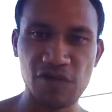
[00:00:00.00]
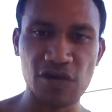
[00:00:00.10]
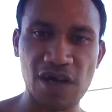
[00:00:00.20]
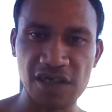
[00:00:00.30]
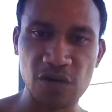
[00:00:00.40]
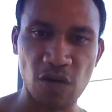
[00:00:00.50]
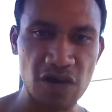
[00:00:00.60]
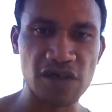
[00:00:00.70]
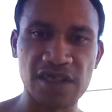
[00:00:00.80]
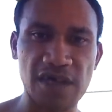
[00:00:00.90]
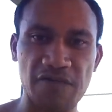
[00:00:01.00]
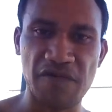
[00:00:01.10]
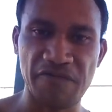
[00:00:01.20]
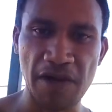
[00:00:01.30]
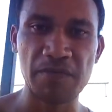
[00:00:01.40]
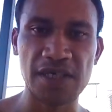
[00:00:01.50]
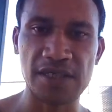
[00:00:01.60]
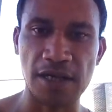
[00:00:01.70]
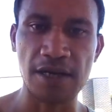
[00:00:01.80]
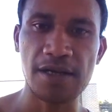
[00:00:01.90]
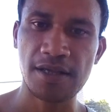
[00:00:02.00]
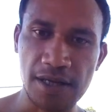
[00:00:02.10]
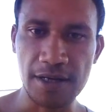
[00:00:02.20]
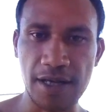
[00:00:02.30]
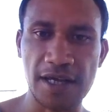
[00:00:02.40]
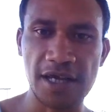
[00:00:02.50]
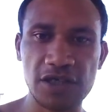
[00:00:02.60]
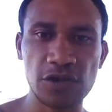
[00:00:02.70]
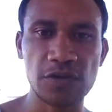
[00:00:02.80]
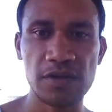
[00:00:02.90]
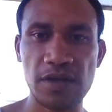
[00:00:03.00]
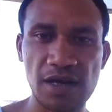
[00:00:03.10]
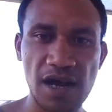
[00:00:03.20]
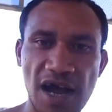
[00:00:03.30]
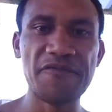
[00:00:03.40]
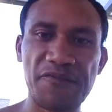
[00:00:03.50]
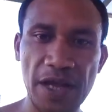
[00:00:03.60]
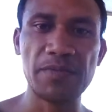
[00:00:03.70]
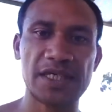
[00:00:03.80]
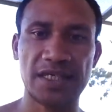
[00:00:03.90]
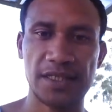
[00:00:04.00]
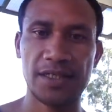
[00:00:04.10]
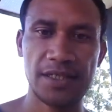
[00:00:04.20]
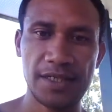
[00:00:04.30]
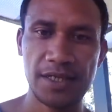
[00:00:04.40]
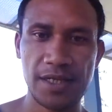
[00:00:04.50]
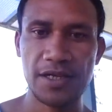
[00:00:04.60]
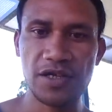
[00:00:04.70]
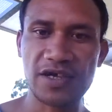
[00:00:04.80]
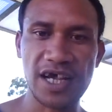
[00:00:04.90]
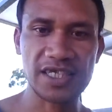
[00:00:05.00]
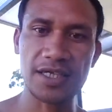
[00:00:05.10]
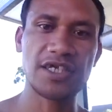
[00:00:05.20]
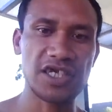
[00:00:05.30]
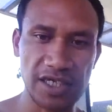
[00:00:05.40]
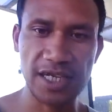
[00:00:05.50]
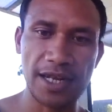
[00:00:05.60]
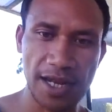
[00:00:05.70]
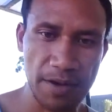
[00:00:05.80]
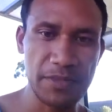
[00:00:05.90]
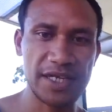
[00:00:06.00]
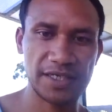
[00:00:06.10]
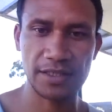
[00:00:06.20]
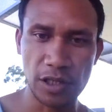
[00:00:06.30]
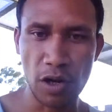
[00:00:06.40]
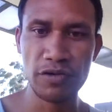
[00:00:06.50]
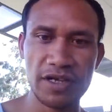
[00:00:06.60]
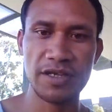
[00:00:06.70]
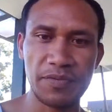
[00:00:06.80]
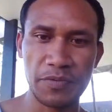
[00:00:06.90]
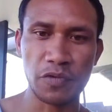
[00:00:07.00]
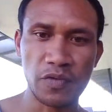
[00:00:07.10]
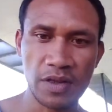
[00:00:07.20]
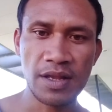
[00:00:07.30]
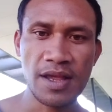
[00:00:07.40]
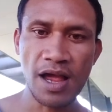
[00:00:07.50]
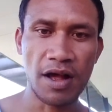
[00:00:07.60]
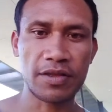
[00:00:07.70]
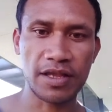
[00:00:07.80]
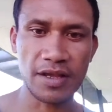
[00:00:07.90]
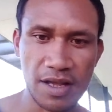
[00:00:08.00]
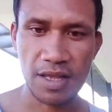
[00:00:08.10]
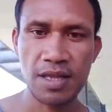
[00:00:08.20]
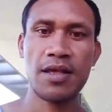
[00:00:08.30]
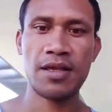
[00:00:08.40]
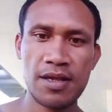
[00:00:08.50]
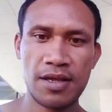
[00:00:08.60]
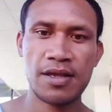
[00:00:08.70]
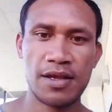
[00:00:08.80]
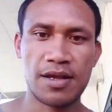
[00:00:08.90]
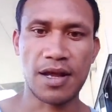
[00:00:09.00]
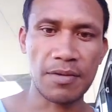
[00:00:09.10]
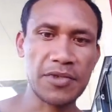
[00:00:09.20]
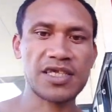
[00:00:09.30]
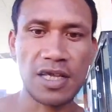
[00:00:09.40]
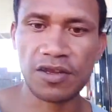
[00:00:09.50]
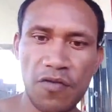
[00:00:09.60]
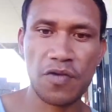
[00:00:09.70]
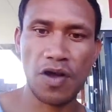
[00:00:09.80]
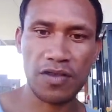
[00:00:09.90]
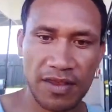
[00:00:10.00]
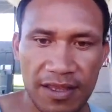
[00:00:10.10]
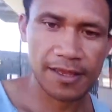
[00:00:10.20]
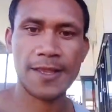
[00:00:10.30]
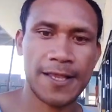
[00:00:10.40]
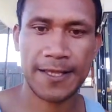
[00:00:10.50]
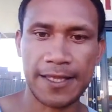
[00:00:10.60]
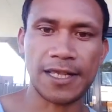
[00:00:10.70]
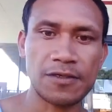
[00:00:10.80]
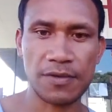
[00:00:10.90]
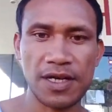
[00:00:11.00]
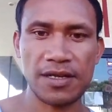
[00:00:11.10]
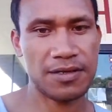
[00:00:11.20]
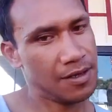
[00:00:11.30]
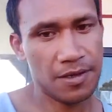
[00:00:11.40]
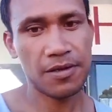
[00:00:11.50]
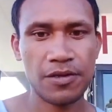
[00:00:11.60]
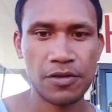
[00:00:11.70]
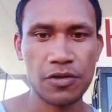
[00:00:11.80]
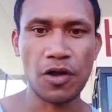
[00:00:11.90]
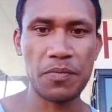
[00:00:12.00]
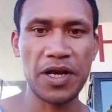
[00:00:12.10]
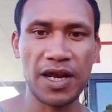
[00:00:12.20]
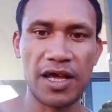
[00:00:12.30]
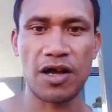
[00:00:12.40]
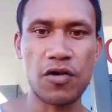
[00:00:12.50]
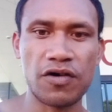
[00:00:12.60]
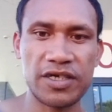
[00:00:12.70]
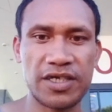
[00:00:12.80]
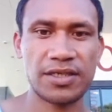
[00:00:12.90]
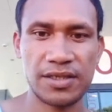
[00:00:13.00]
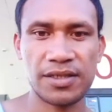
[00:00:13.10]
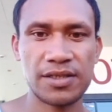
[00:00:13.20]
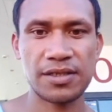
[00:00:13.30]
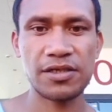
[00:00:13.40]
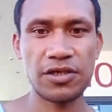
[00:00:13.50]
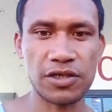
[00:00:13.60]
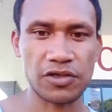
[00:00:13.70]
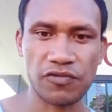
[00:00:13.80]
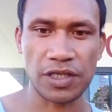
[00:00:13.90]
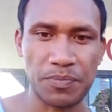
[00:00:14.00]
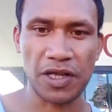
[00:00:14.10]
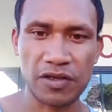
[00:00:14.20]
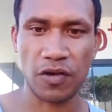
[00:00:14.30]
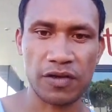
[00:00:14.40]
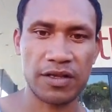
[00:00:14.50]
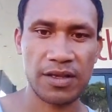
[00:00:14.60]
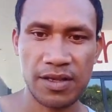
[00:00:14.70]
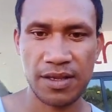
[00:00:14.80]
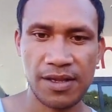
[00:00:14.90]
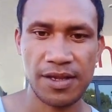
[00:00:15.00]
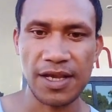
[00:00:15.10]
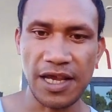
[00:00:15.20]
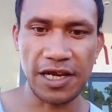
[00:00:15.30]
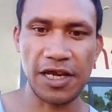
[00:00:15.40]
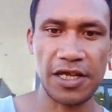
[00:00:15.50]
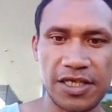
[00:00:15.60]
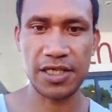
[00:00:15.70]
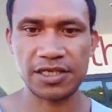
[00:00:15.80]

You guys call yourself a famous star, like angel? I'm famous. You guys are just a lameless, lonely people out there. I'm the son of God. That's why. Don't be like a goddess. Just respect God. Idiot.